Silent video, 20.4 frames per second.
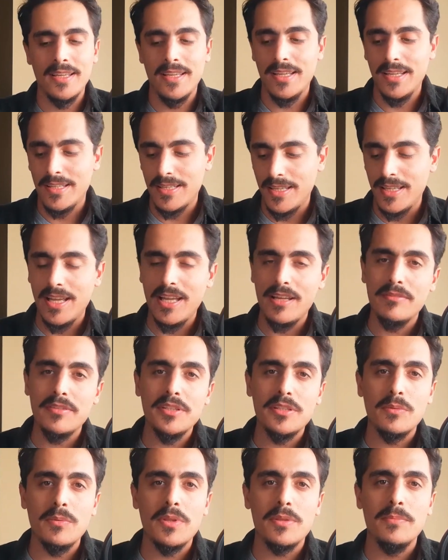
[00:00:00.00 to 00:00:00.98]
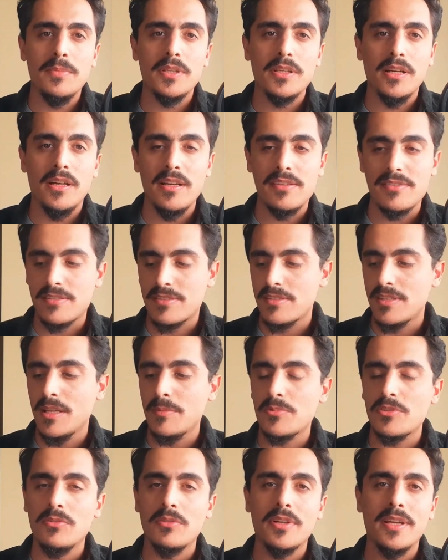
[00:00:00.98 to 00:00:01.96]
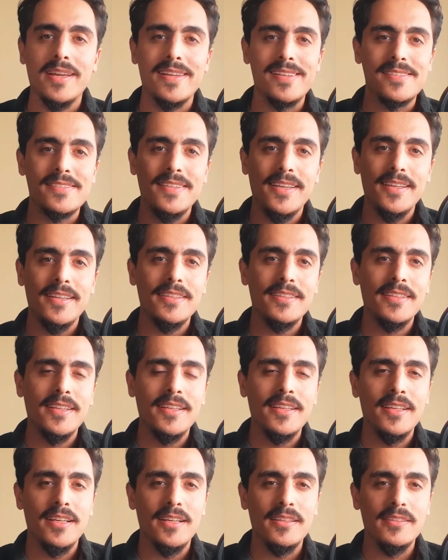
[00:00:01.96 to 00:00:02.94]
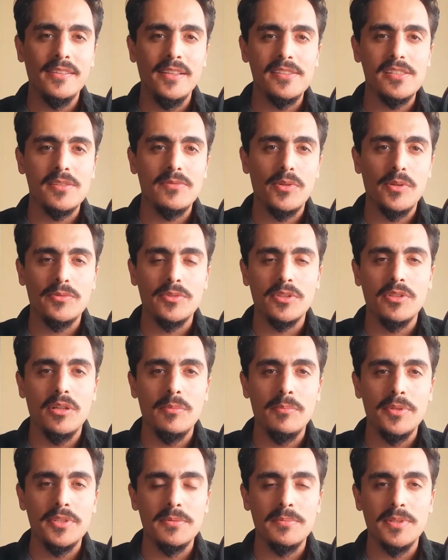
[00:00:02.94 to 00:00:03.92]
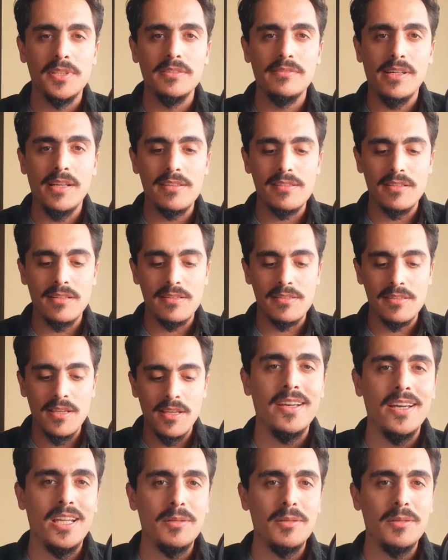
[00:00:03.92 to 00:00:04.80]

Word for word: And I have here with me, guys, Samsung S ten, and this is one of the compatible devices.